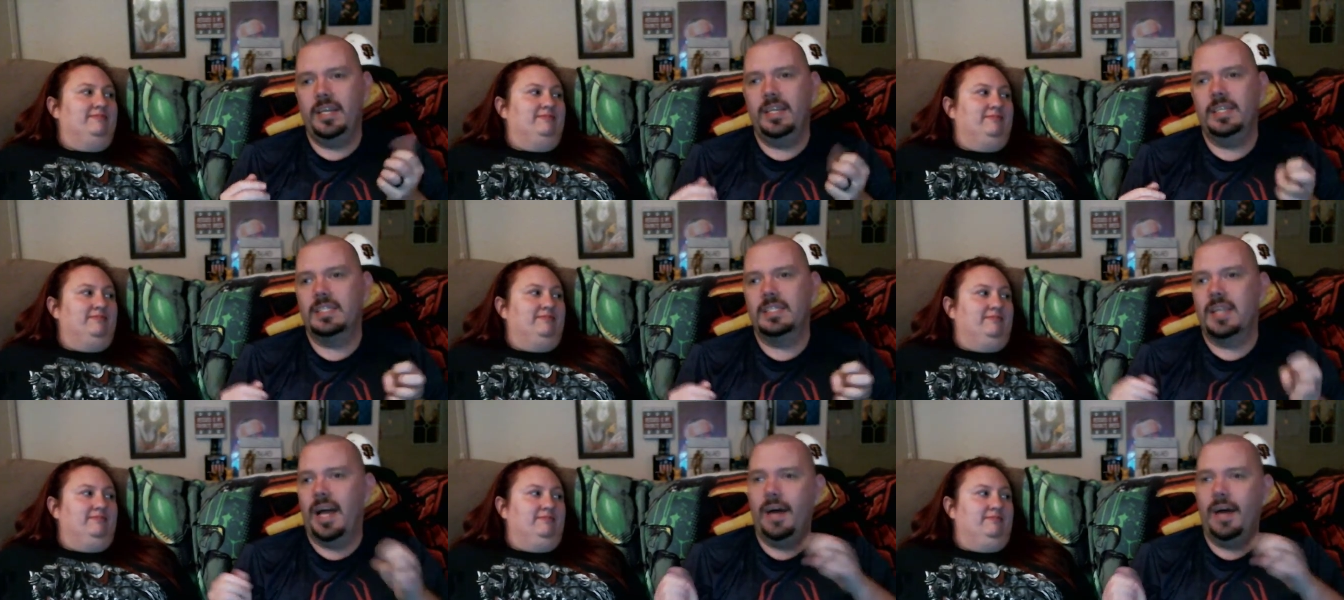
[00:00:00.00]

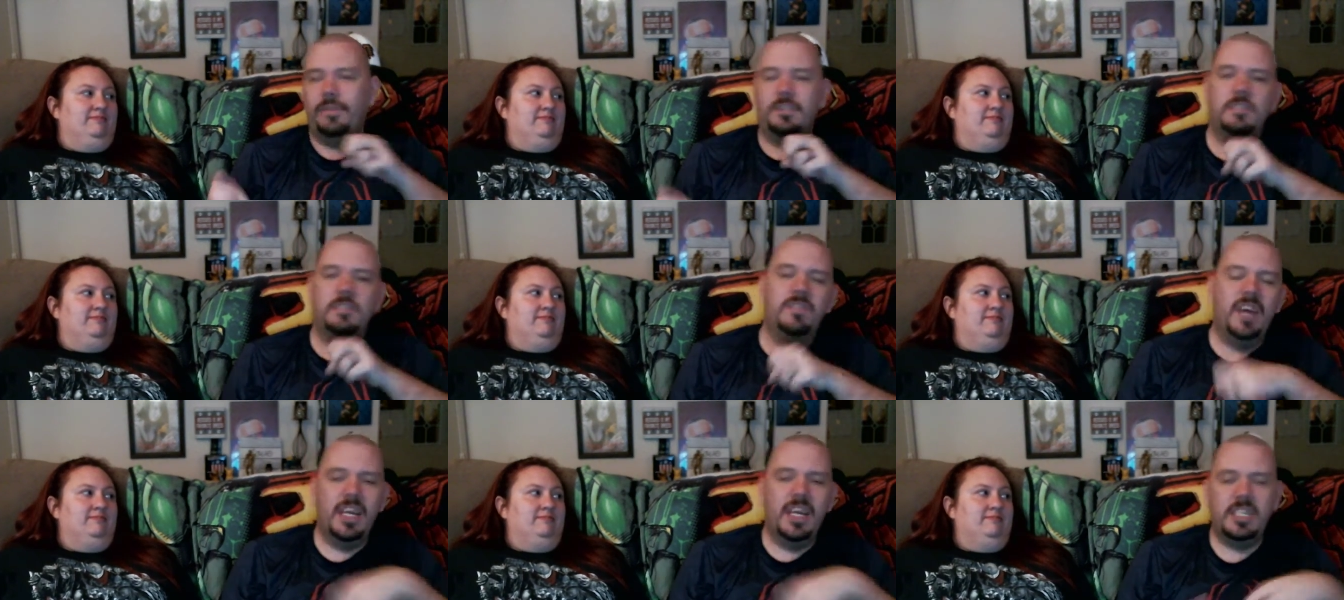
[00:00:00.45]
Speaker 1: His life is
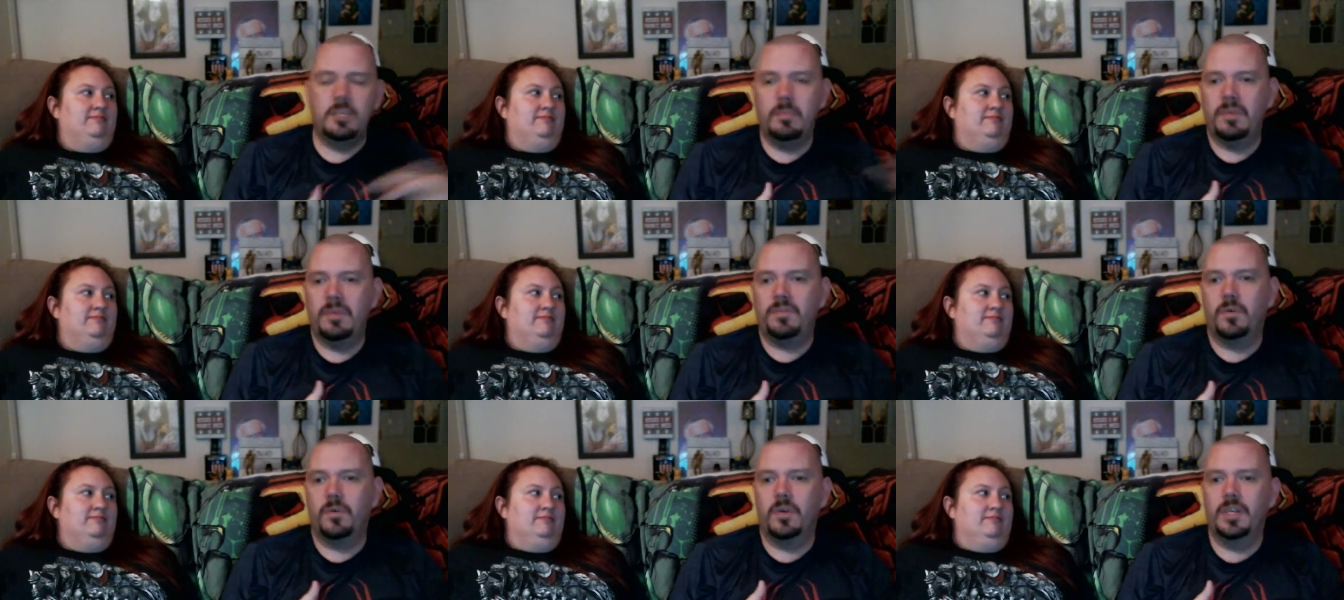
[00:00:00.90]
flashing
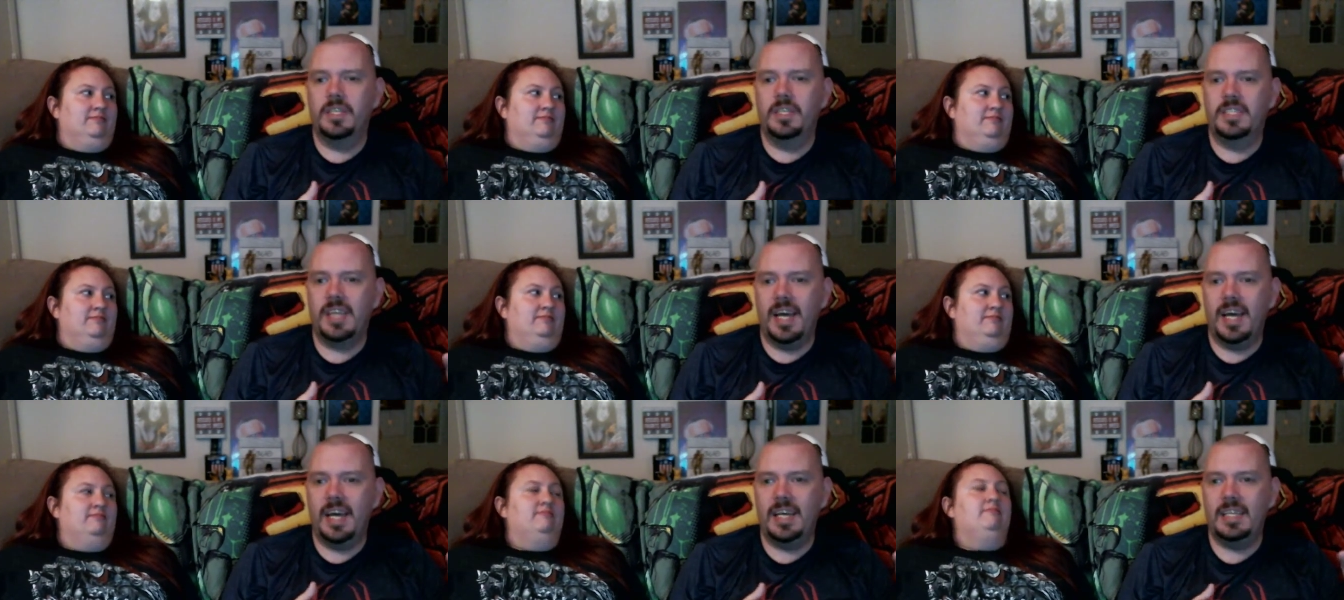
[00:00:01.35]
before his
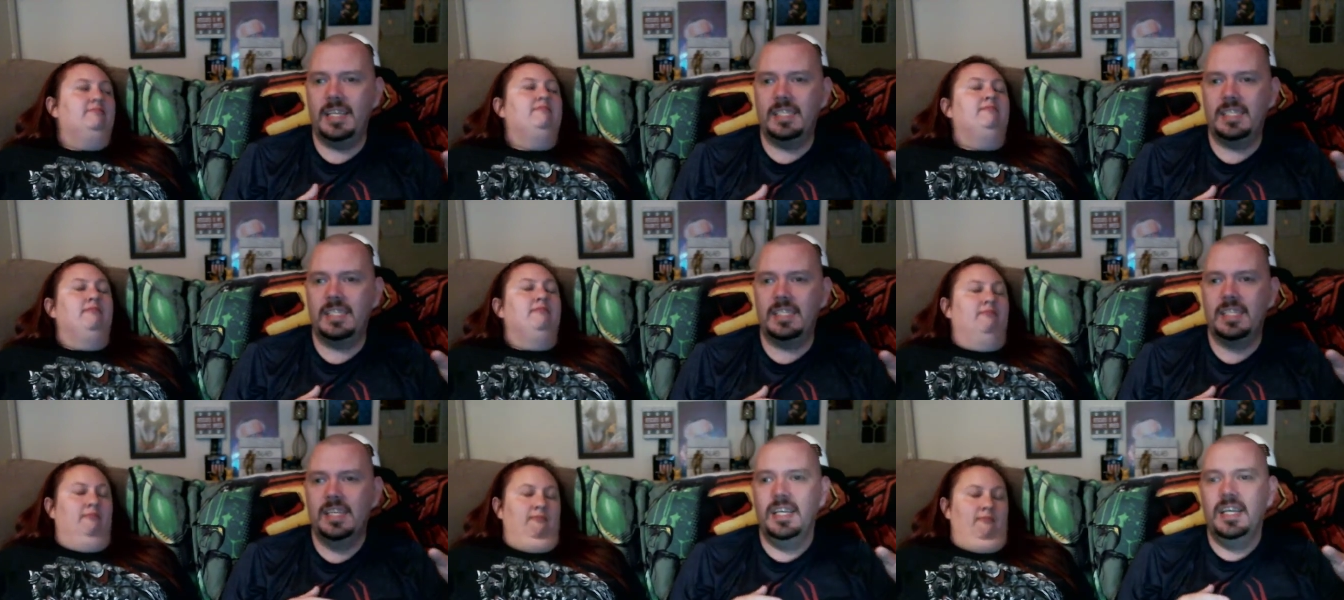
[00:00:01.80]

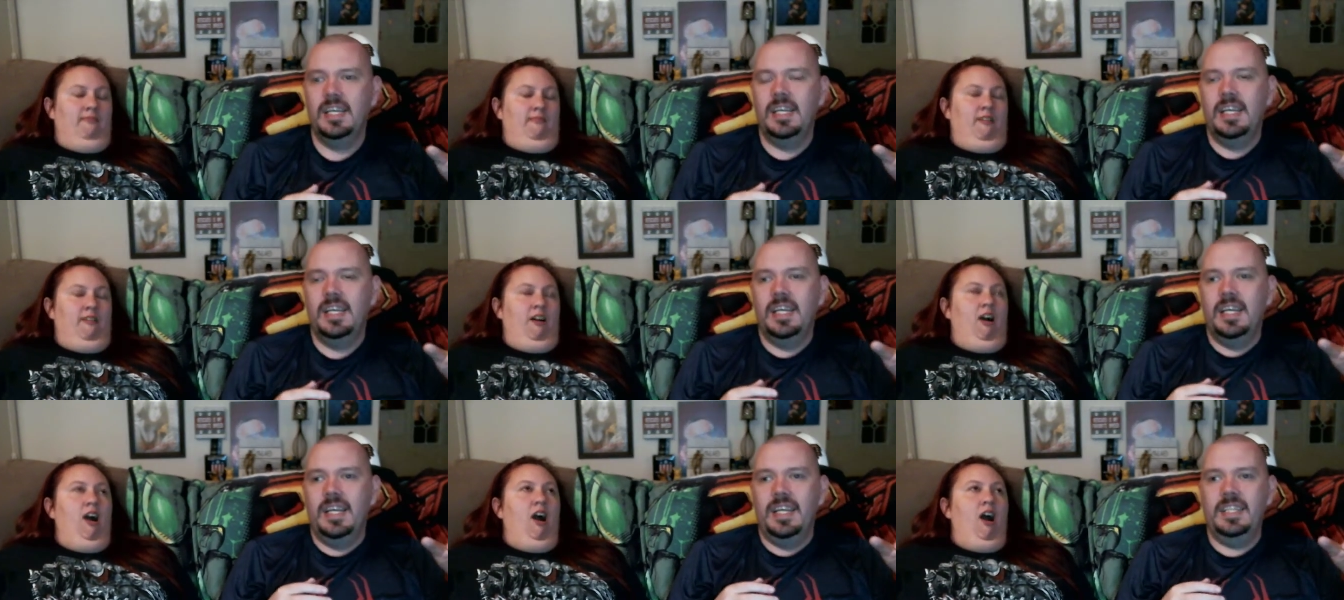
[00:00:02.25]
eyes
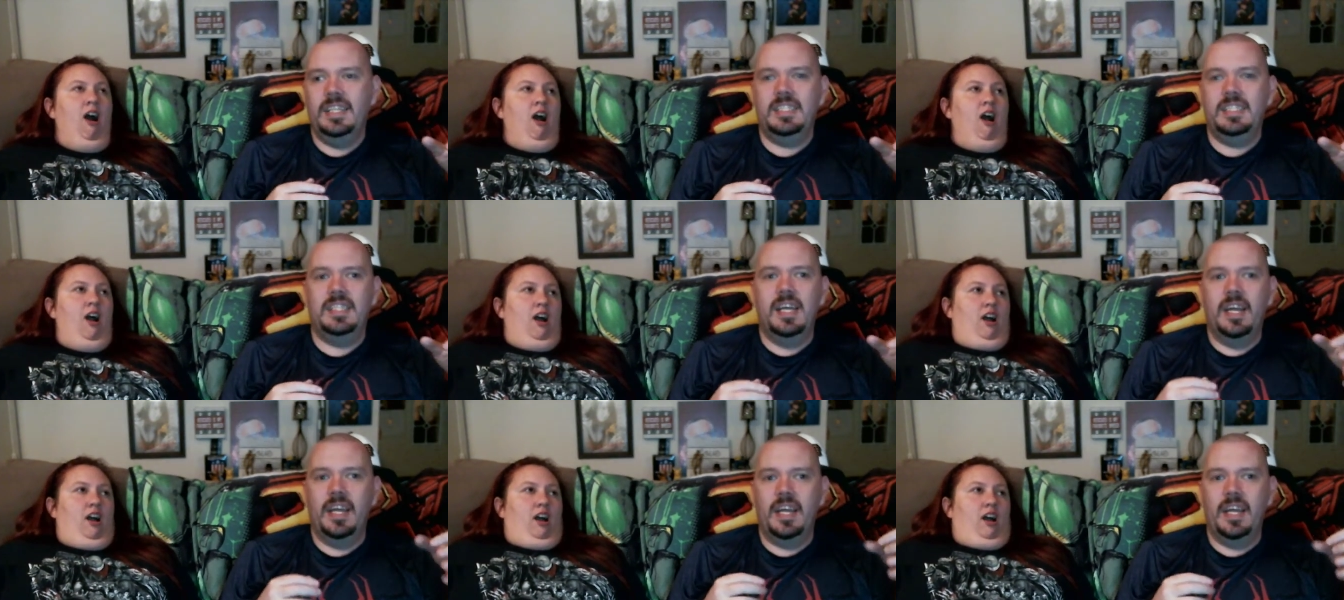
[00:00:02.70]
he's
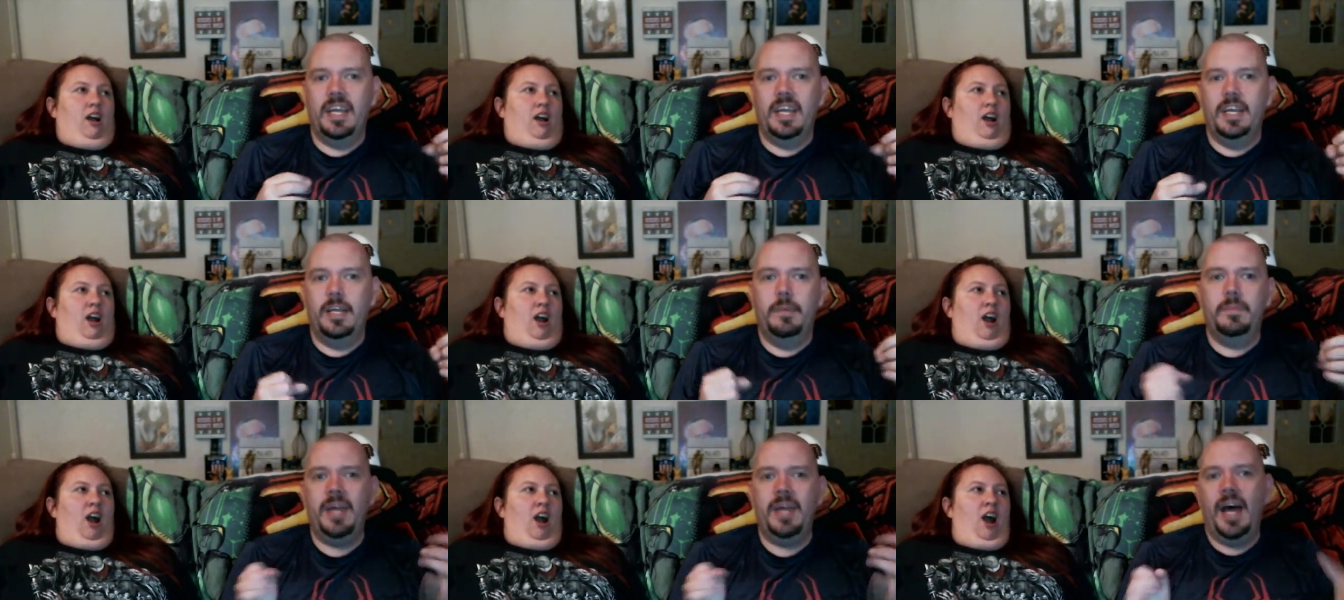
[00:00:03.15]
going to end
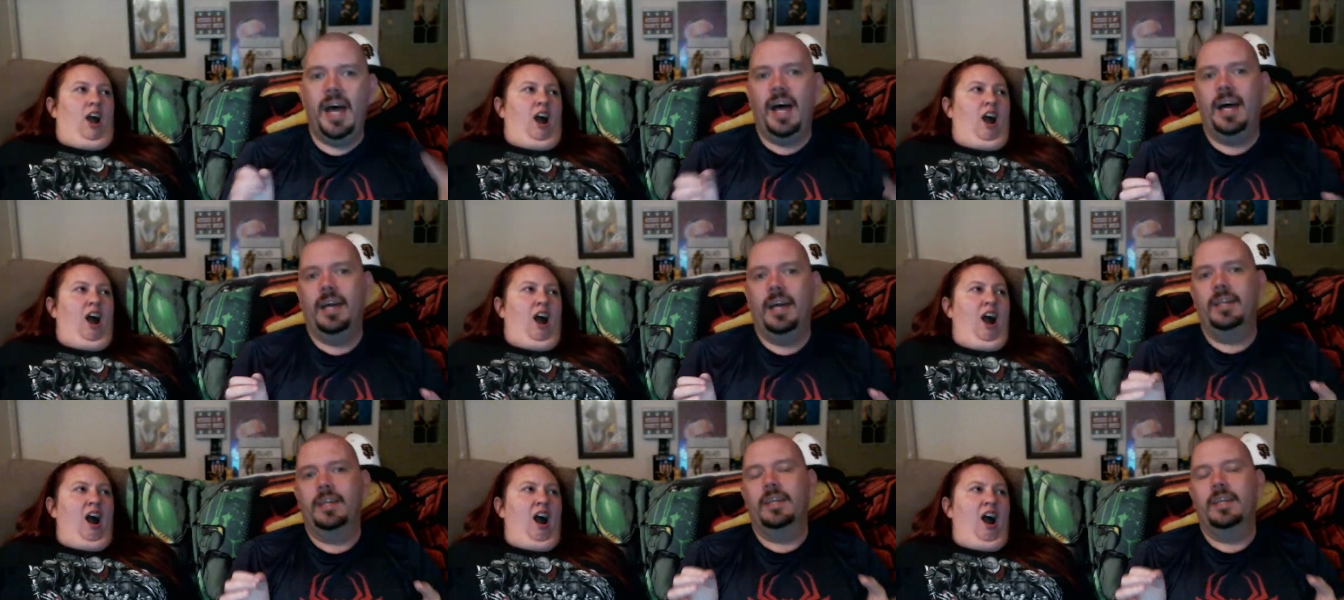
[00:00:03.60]
up
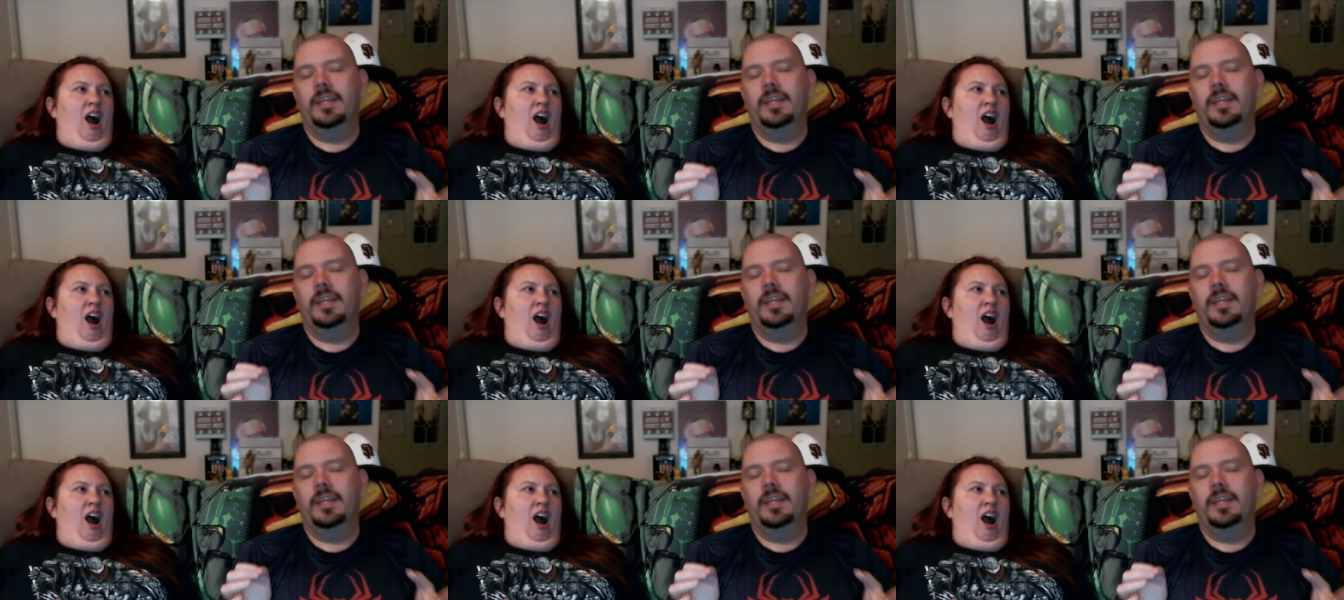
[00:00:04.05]
dying.